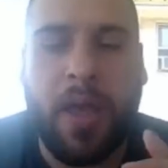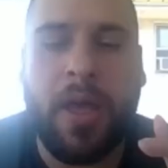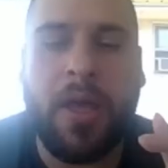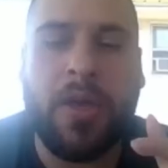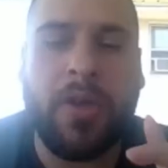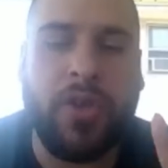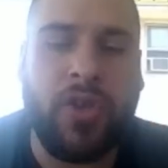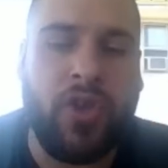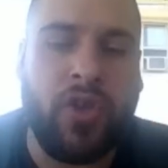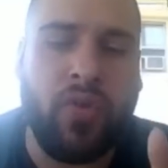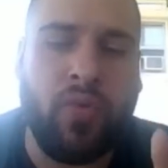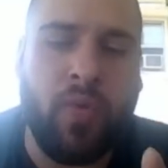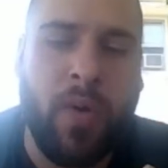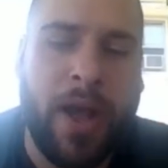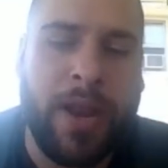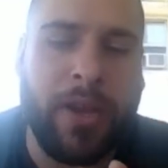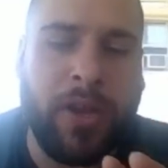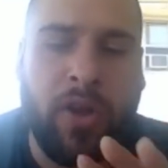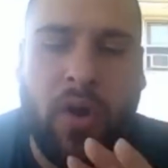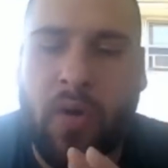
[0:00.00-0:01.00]
You
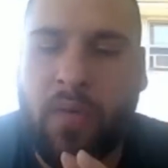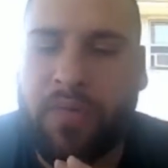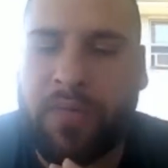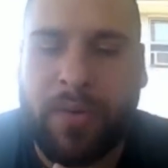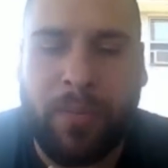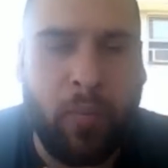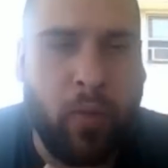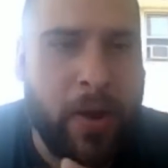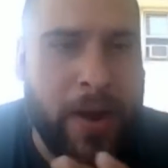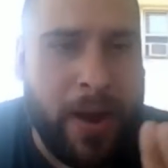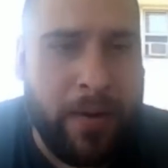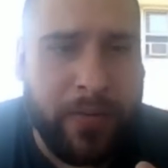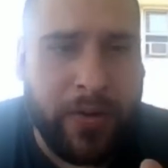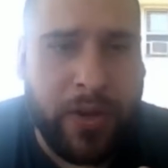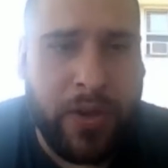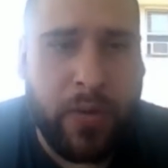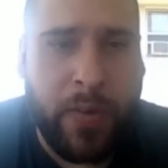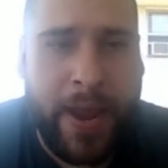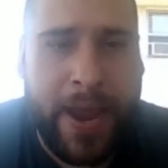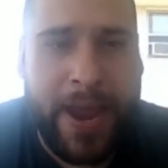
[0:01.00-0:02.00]
want to go from whatever
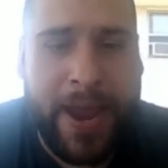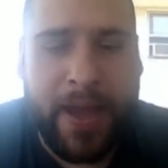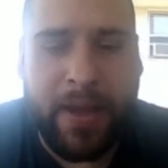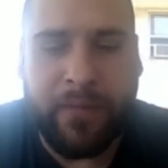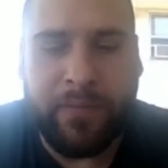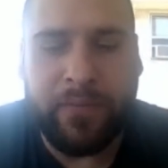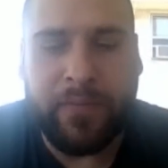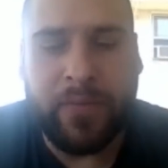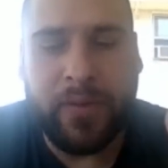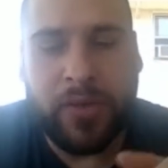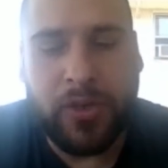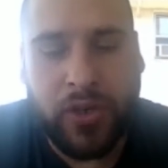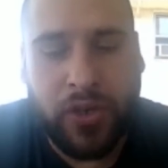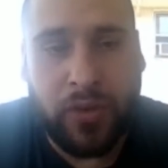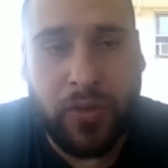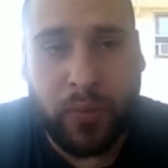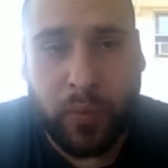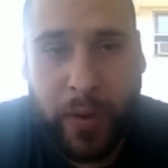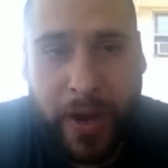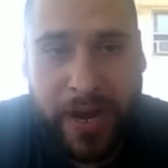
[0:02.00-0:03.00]
you have
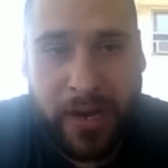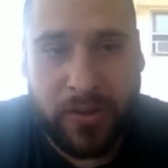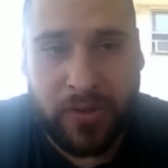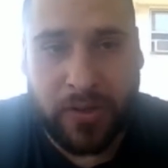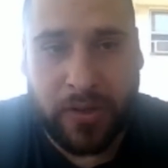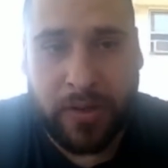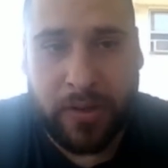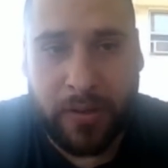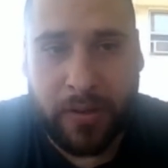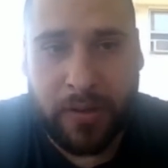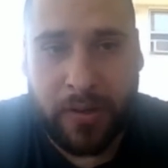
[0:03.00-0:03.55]
to the Razor.